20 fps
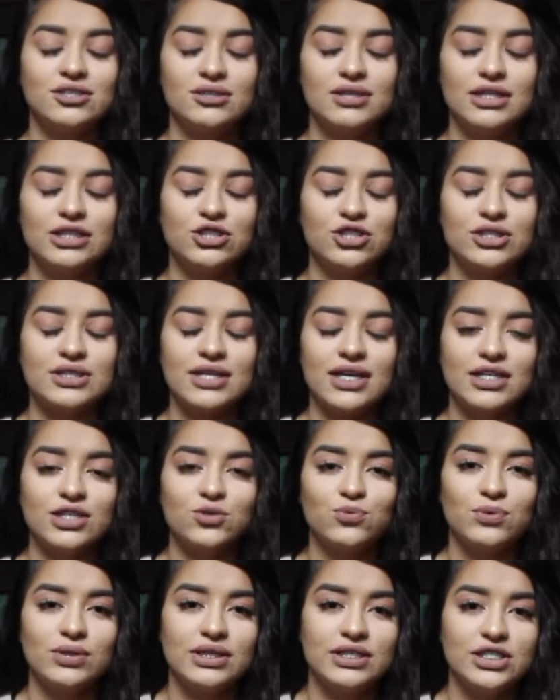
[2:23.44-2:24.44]
it just
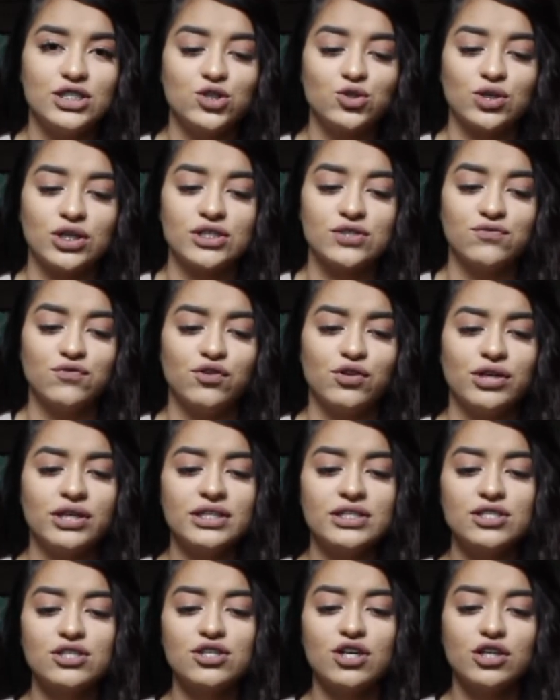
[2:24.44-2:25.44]
gets really stressful, and
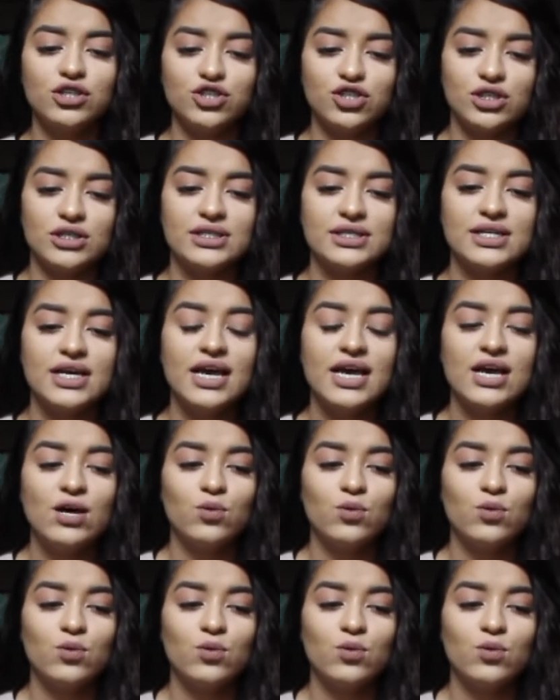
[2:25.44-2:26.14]
it's not just